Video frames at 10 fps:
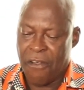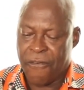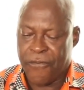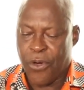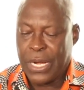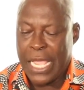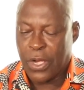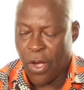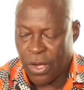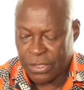for
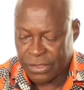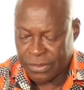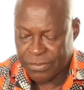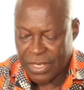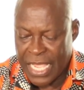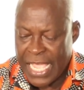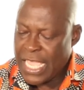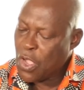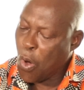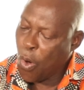Legon,
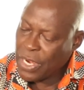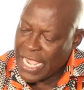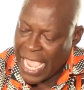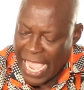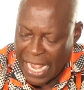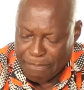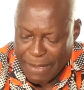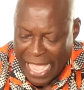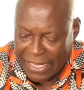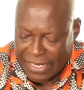he only heard
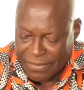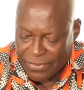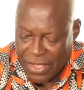back